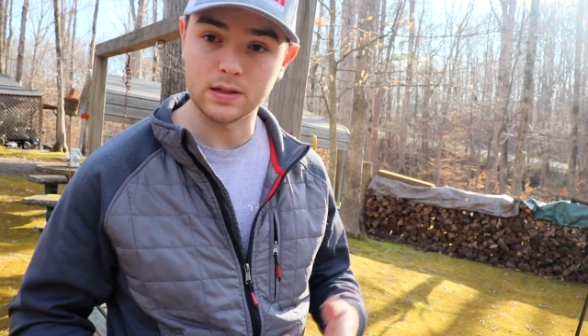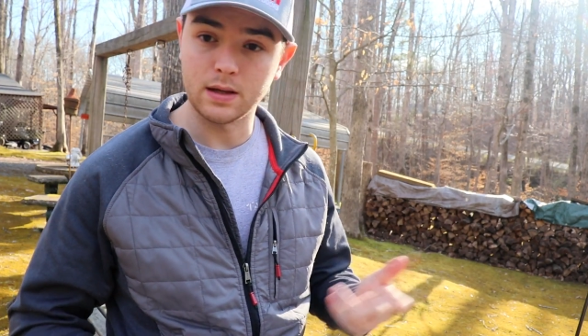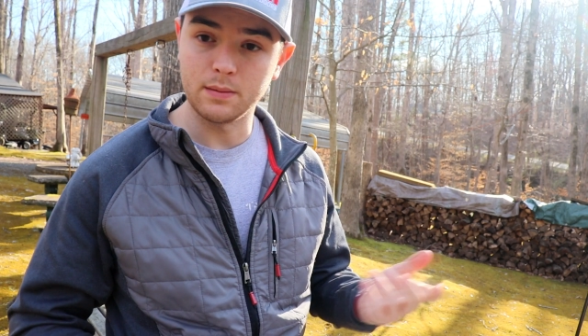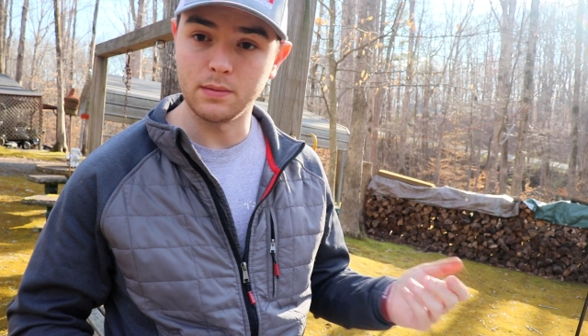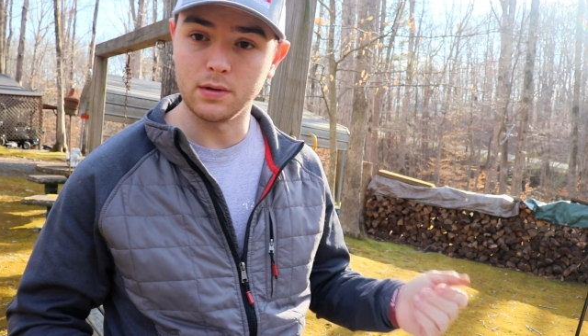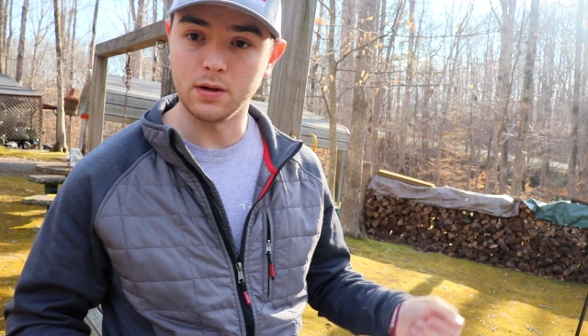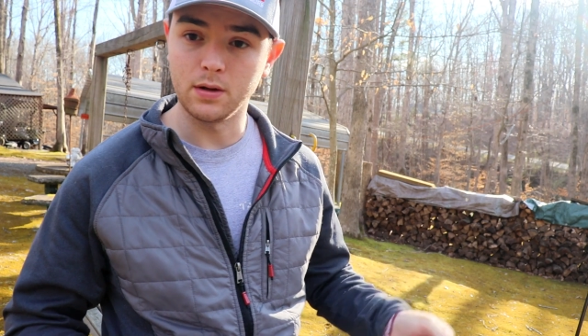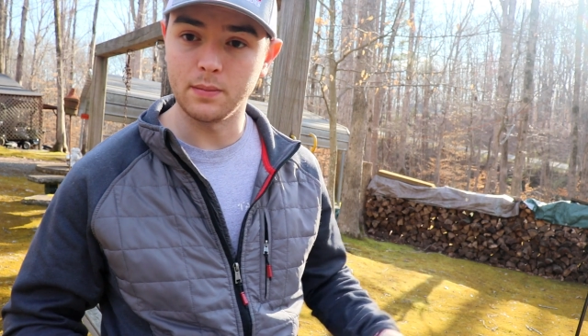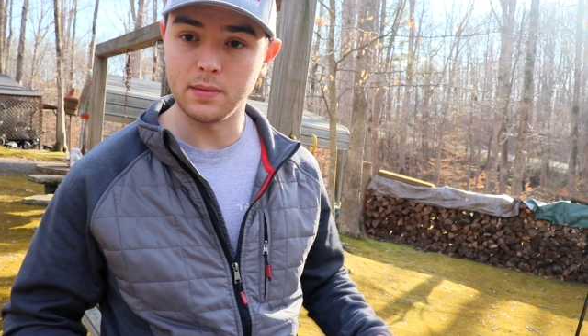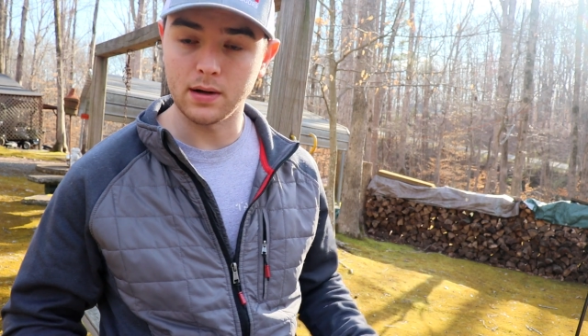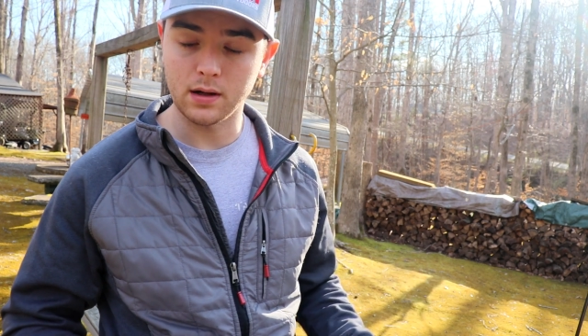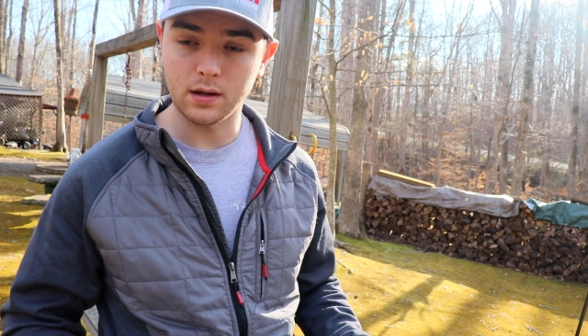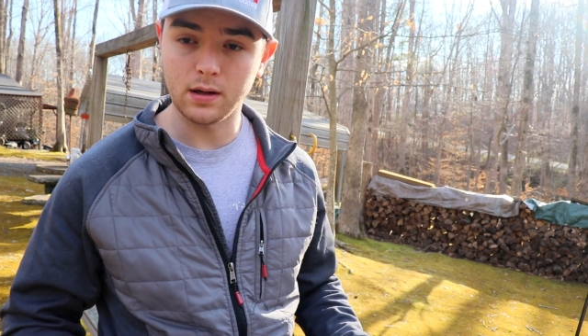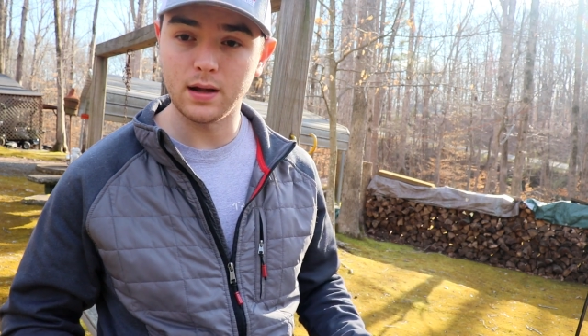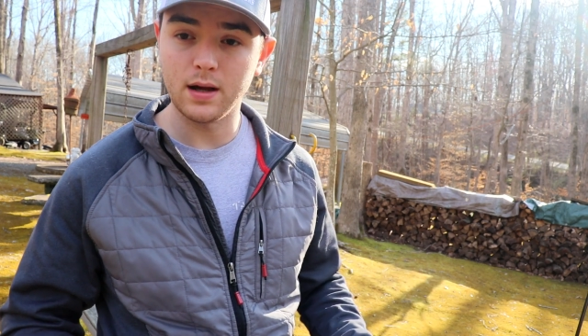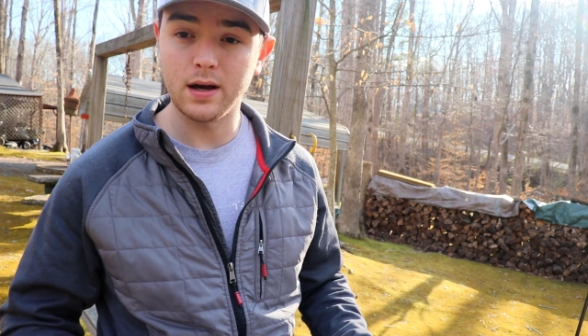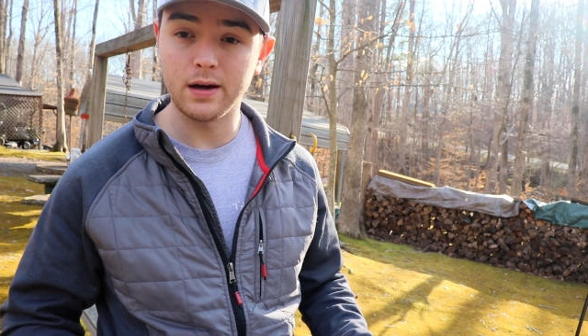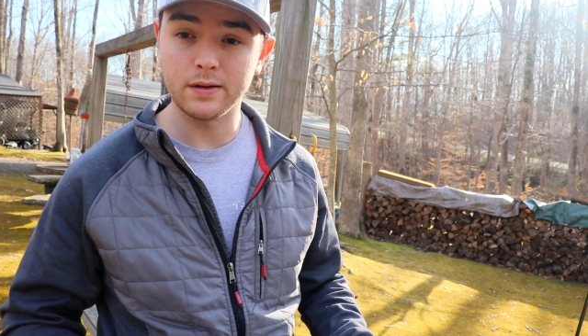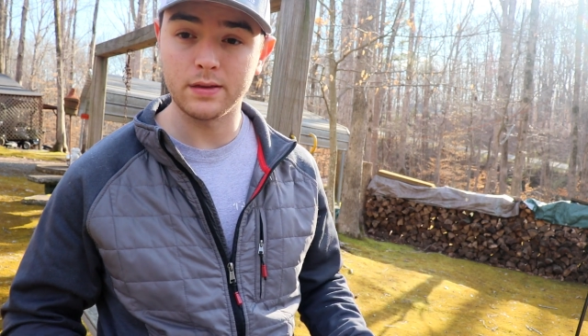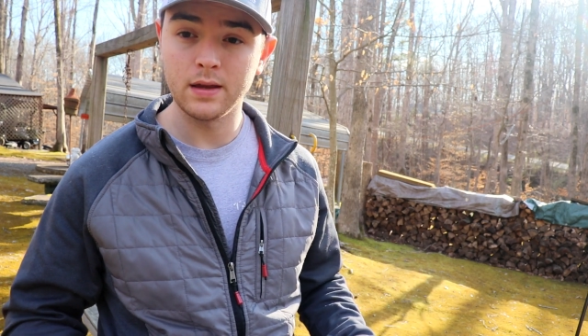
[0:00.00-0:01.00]
give me a little bit of
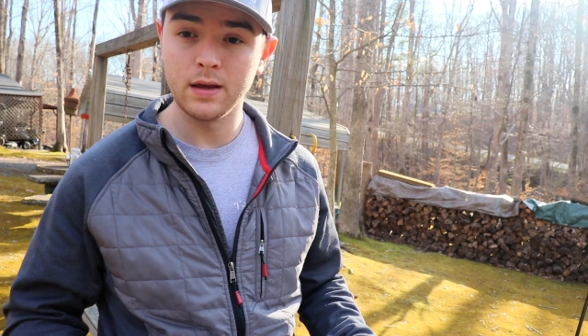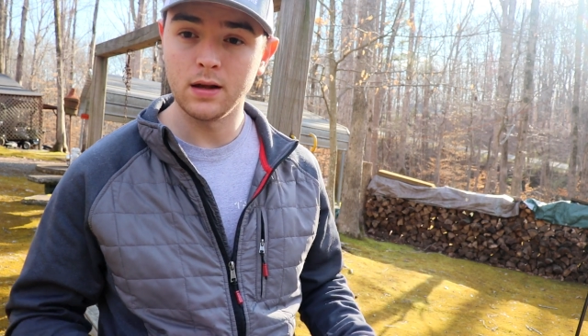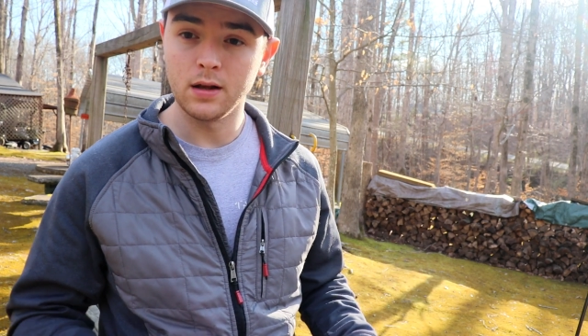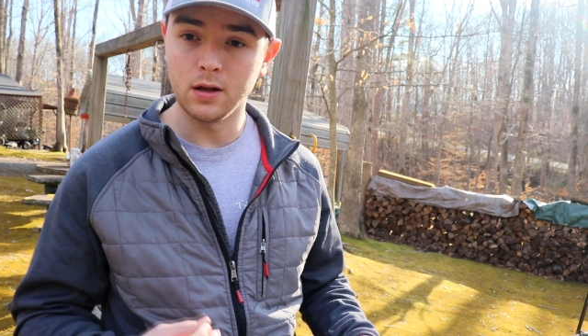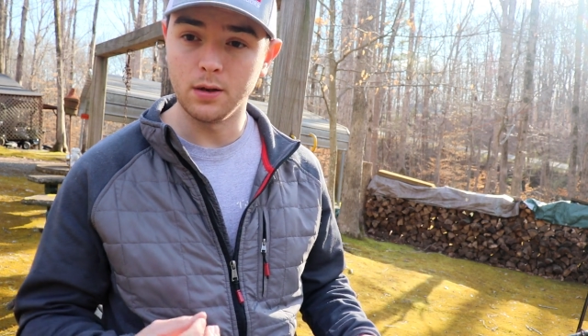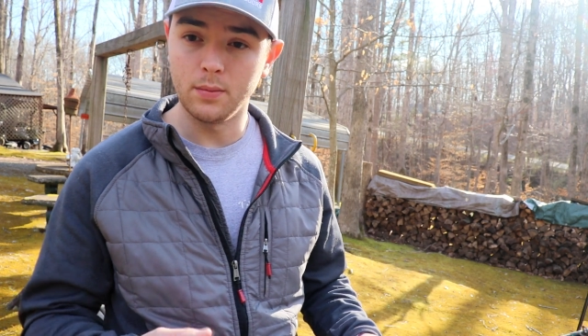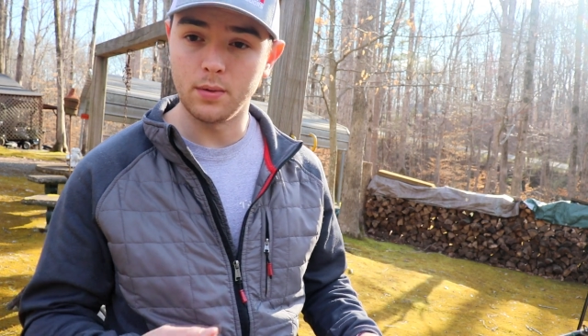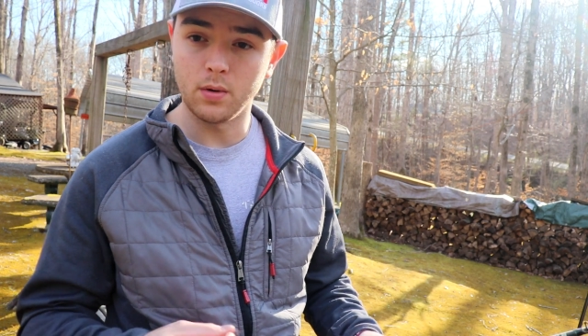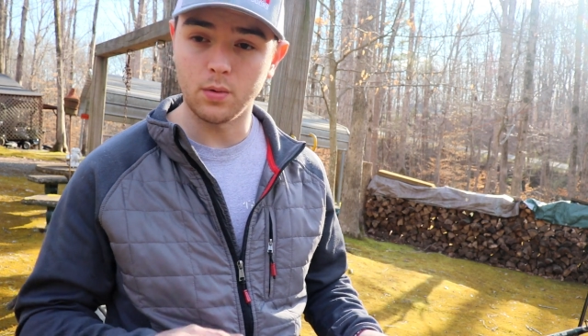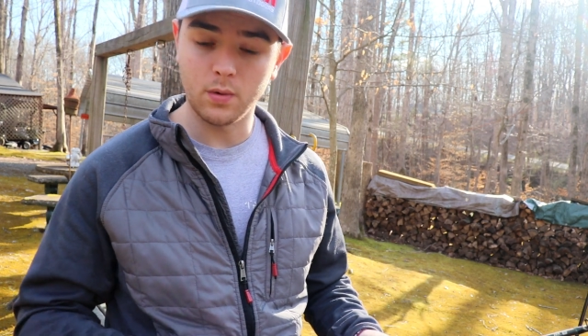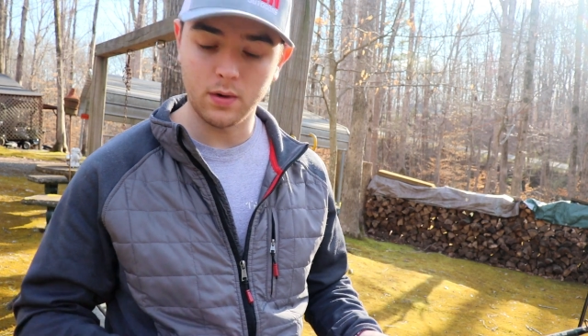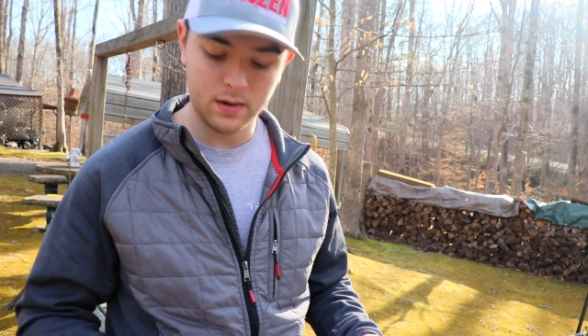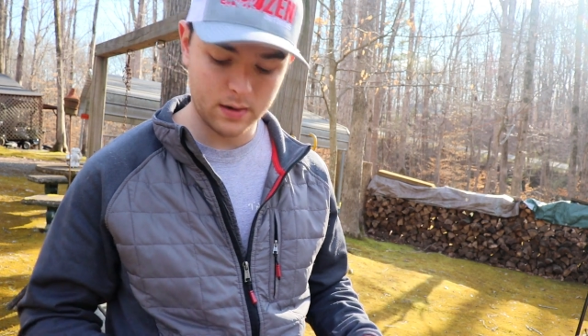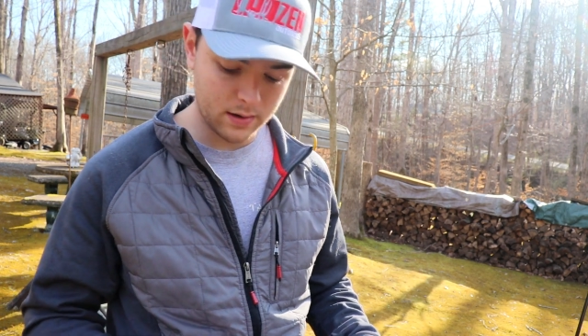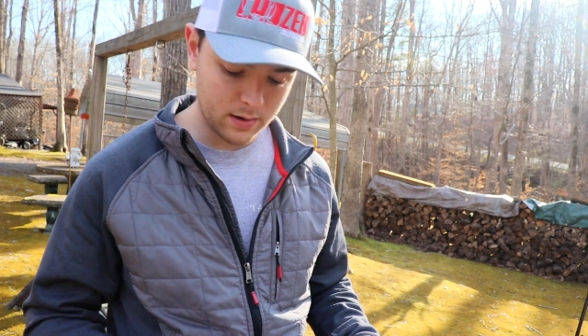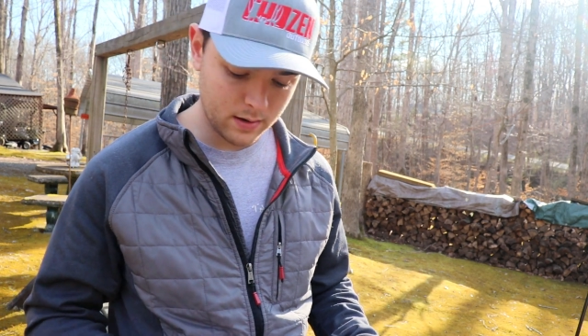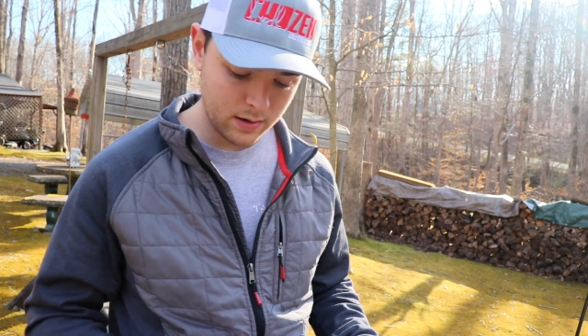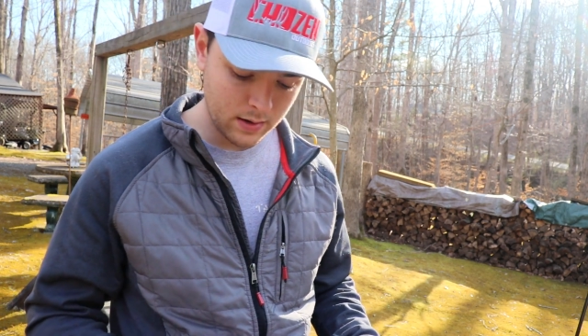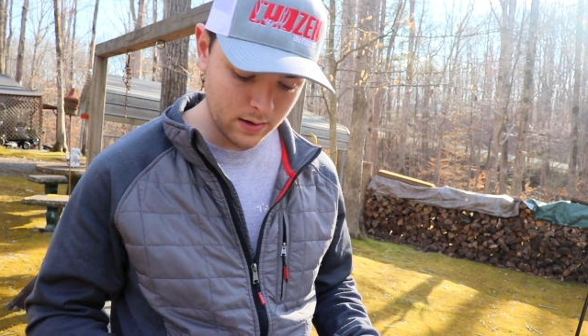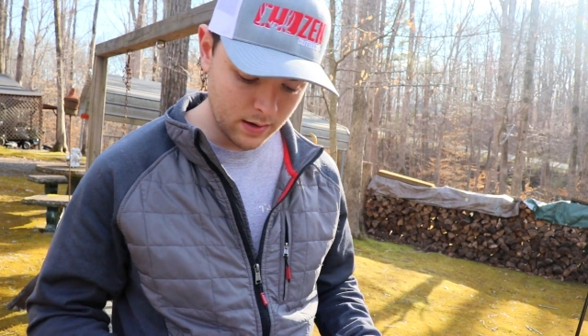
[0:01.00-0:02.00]
cloth, a little bit of
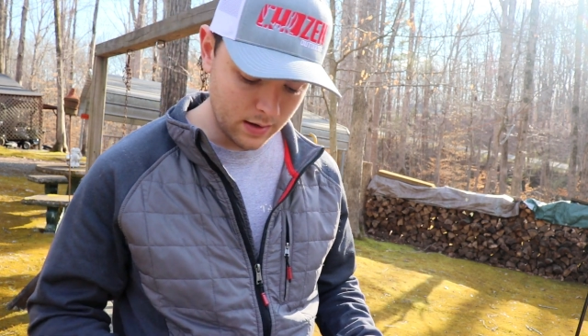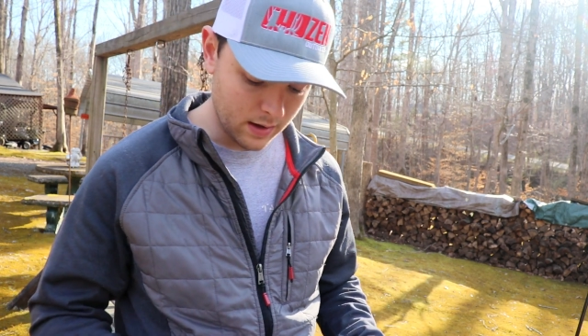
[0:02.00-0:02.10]
water,